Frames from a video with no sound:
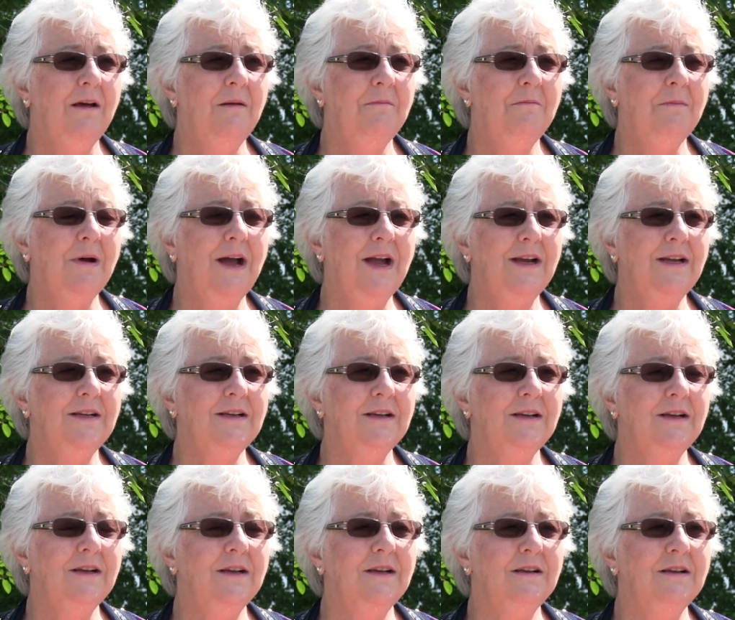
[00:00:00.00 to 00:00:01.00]
my
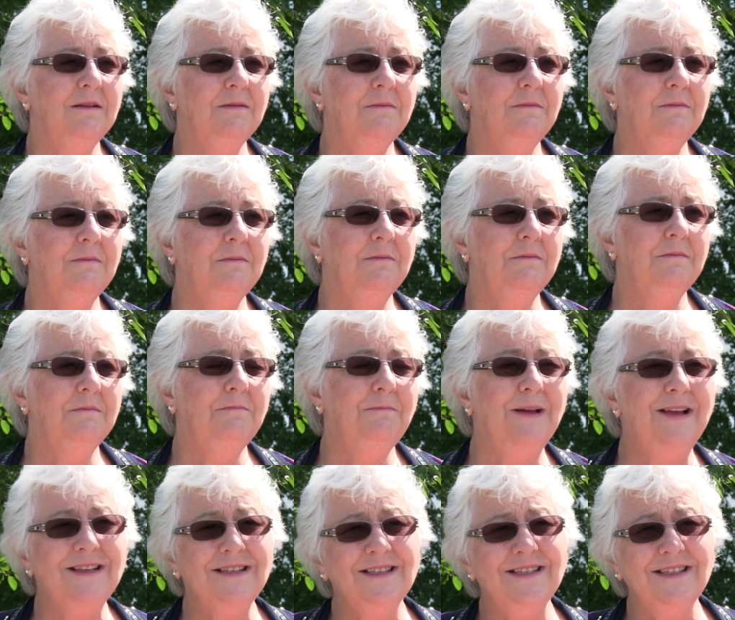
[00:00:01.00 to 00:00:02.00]

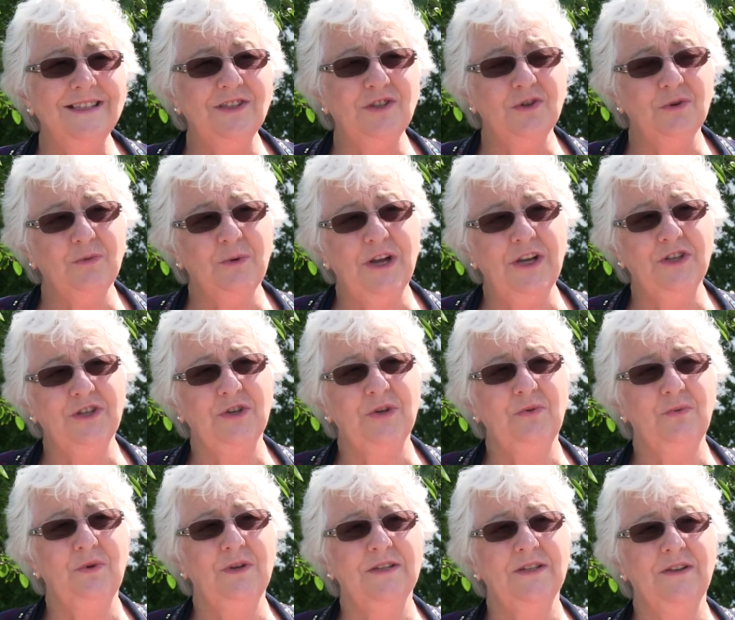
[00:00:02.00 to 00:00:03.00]
best
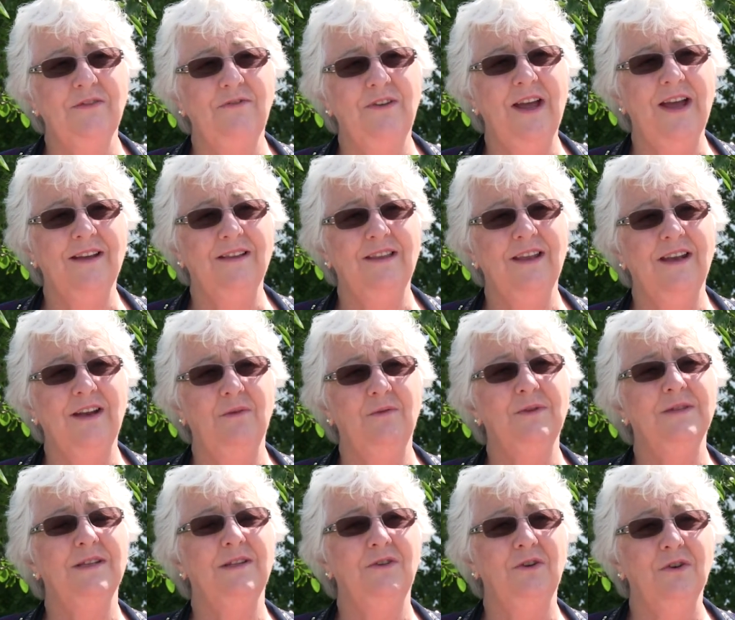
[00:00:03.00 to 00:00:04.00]
situation was the fact that it
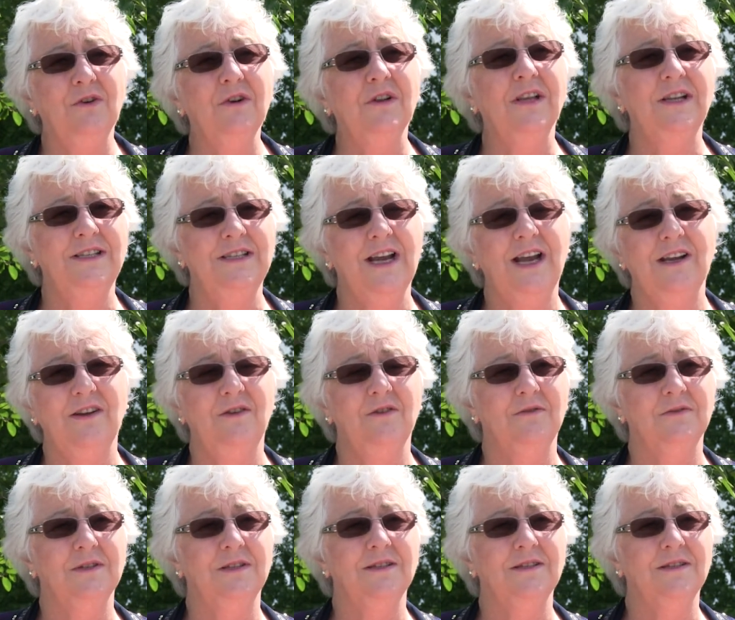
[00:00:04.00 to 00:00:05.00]
was an early
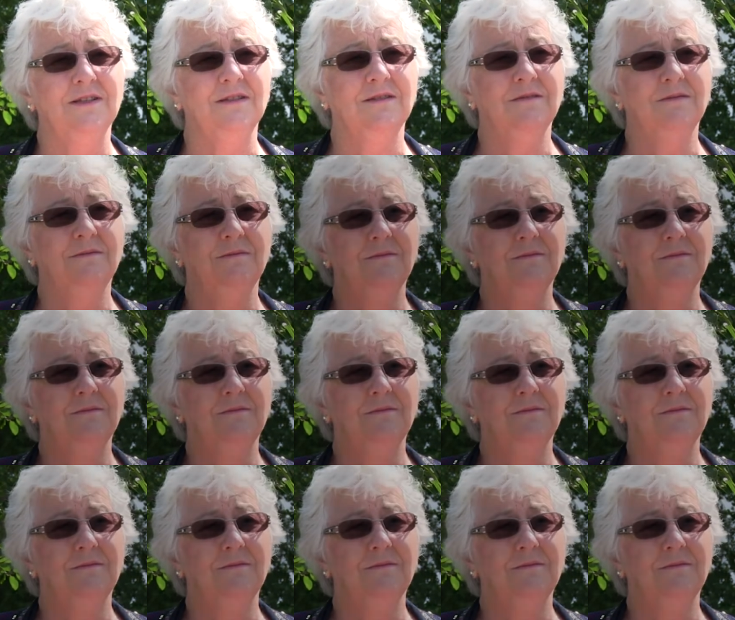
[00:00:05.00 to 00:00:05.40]
diagnosis.